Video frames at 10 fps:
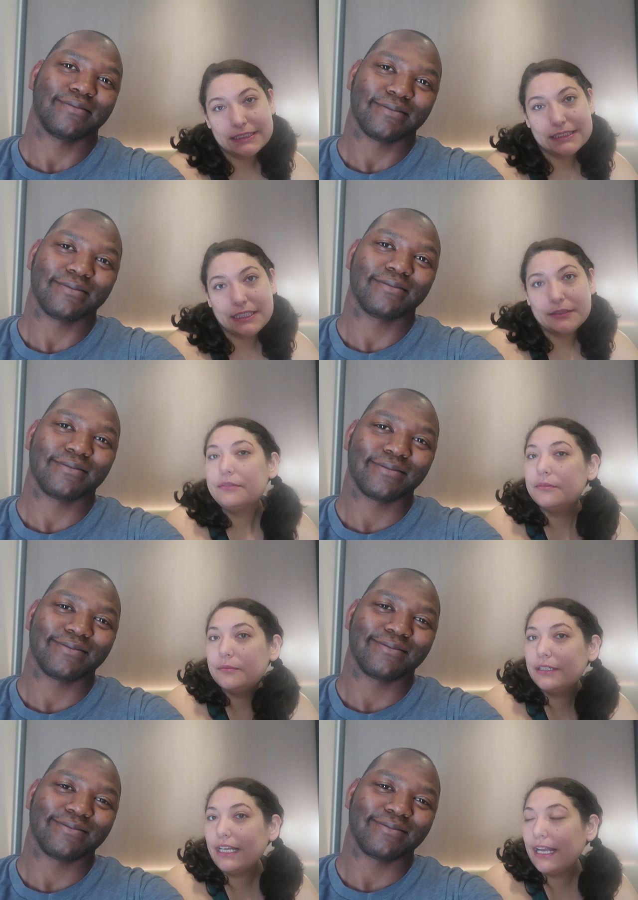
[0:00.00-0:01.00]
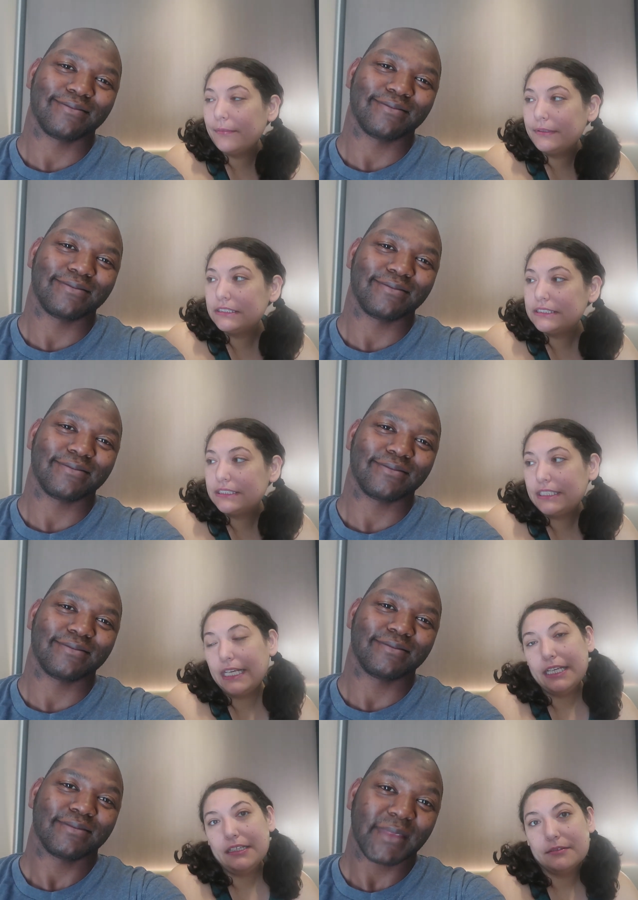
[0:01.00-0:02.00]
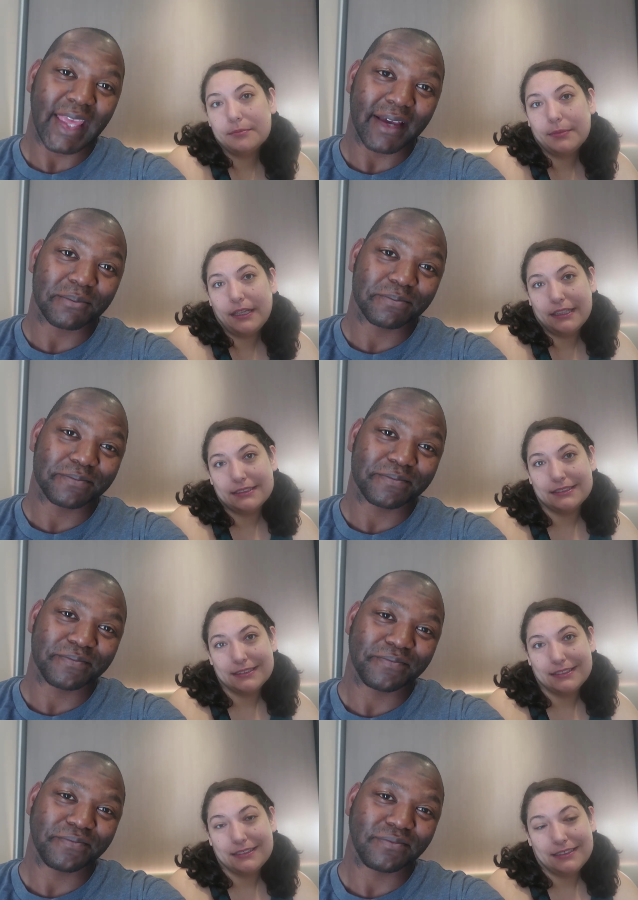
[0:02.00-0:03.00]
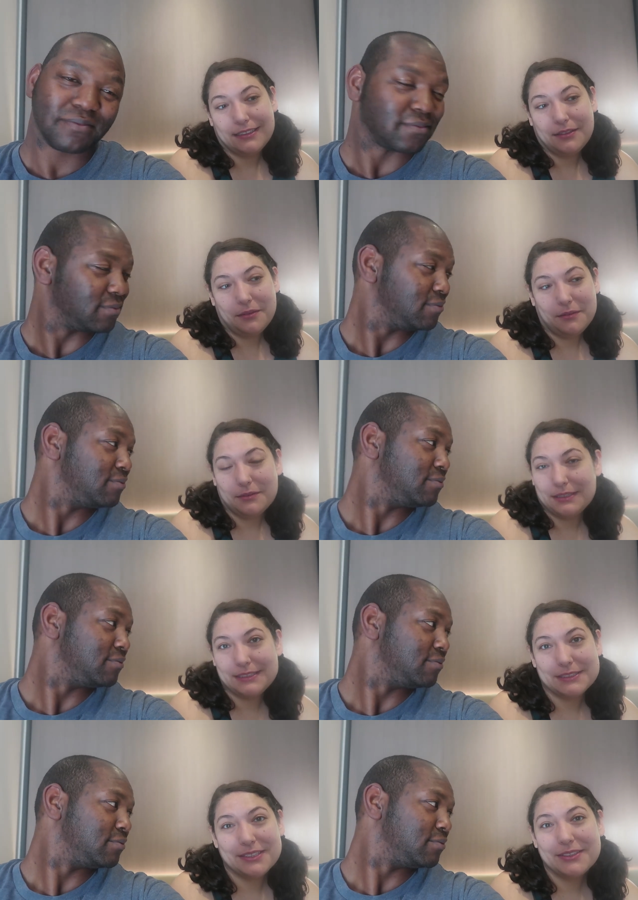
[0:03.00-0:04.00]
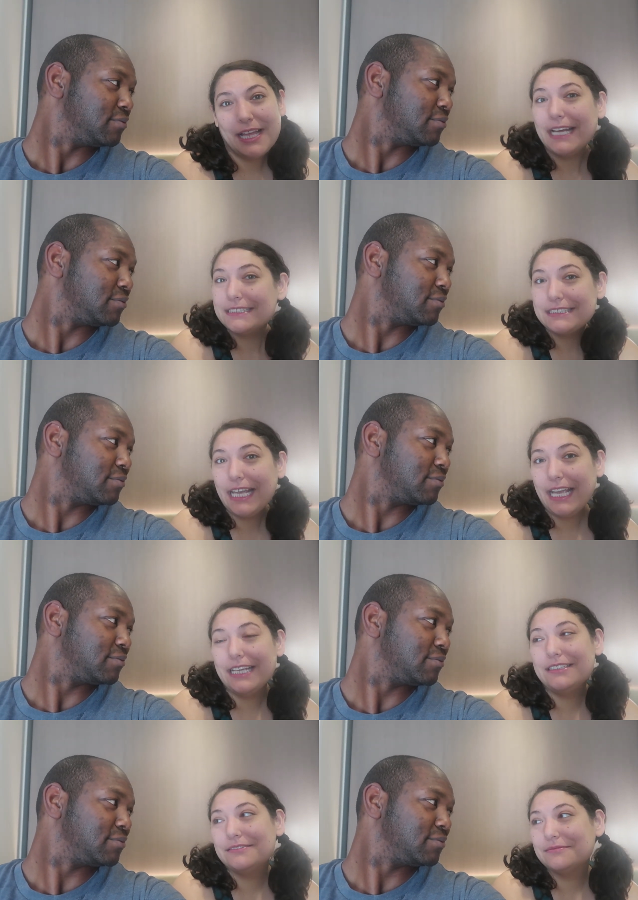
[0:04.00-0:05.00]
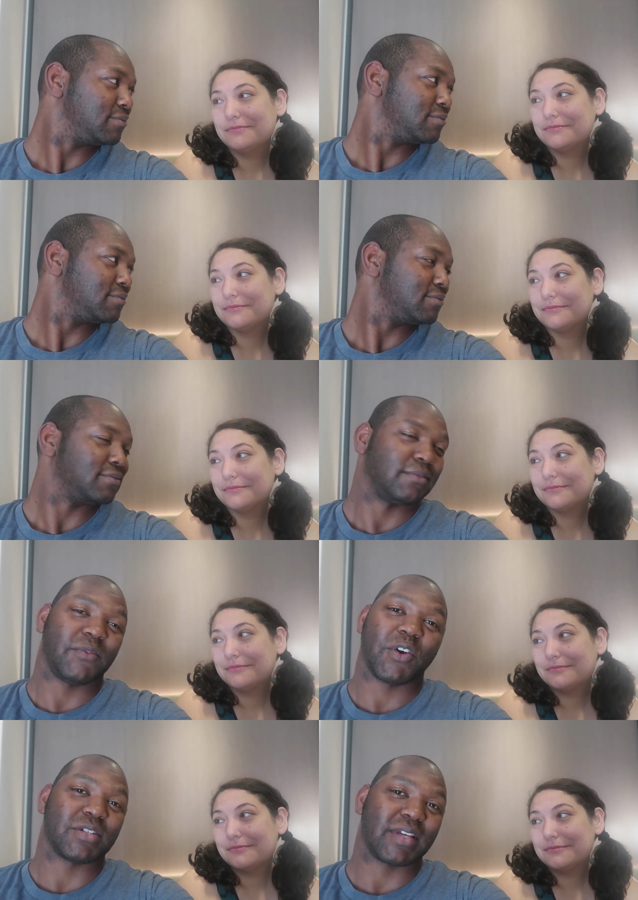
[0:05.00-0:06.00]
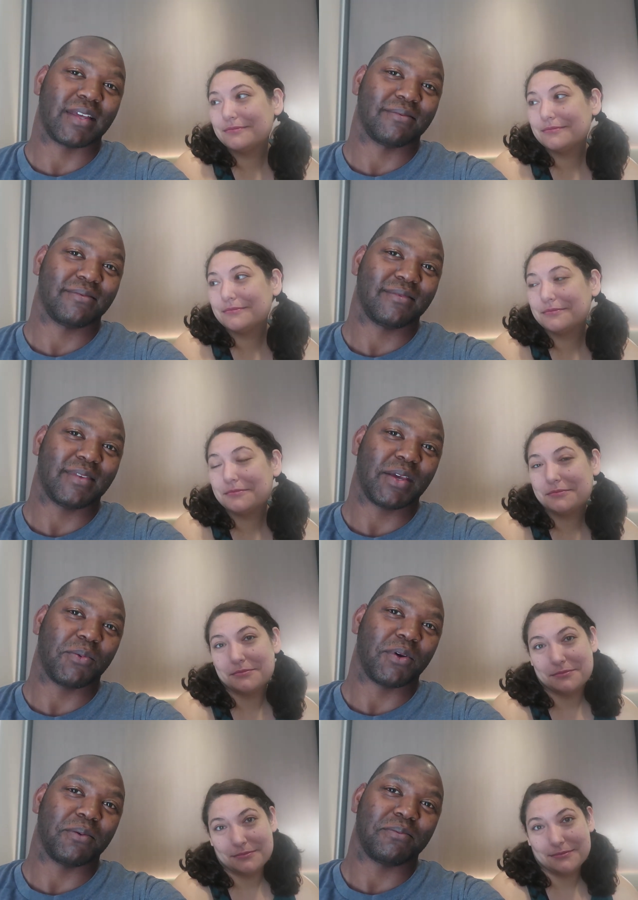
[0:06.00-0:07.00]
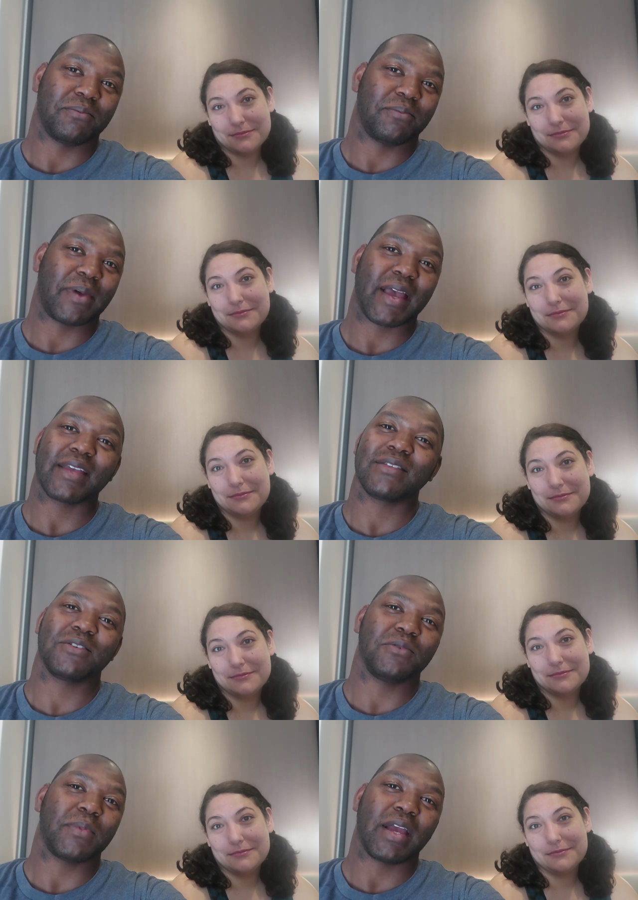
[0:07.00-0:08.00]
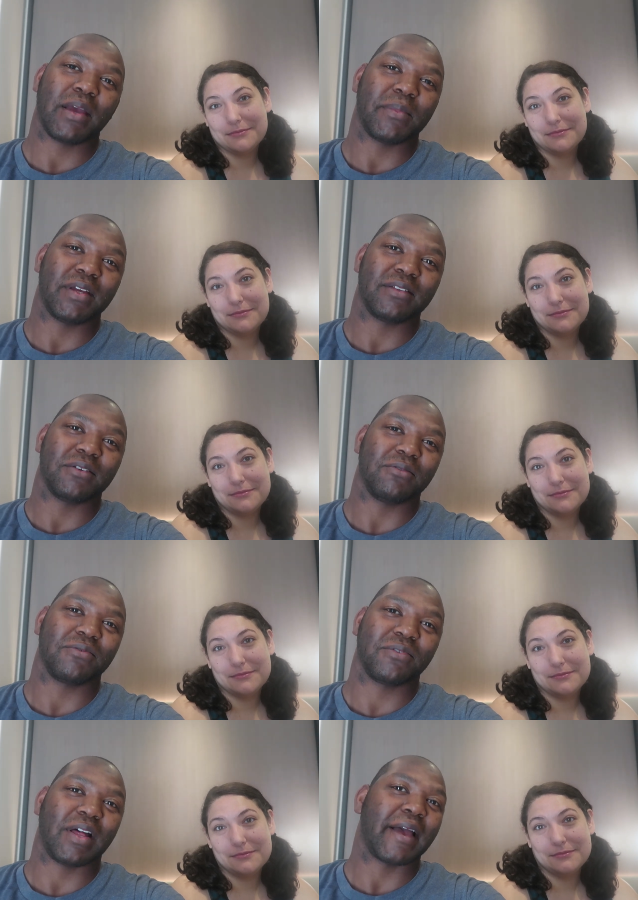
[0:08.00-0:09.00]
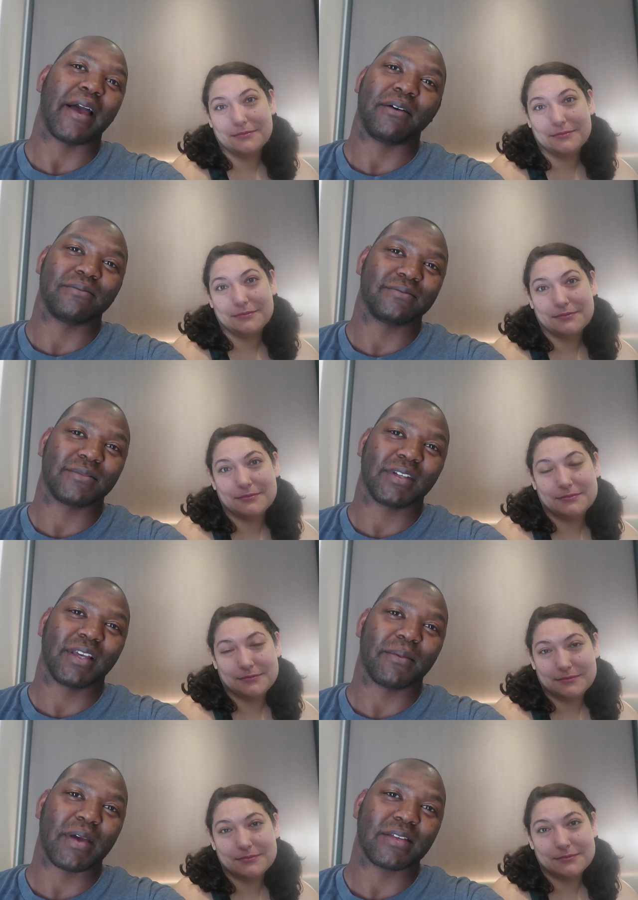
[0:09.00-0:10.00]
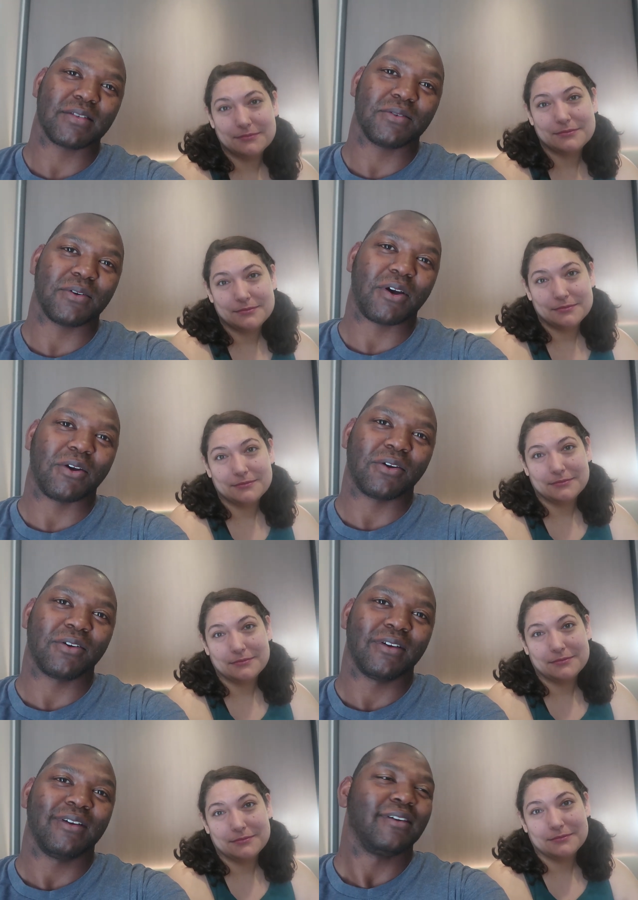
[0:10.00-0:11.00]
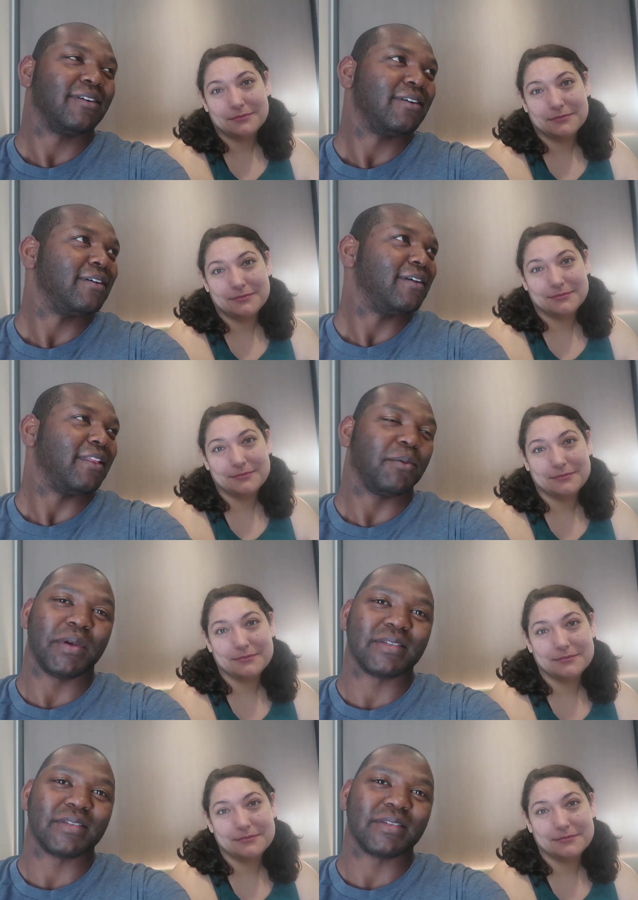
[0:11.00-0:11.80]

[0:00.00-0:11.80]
Speaker 1: and see what happens today. But this is our last day. It's
Speaker 2: very sad. Then we're back into Miami to fly out, get back to our little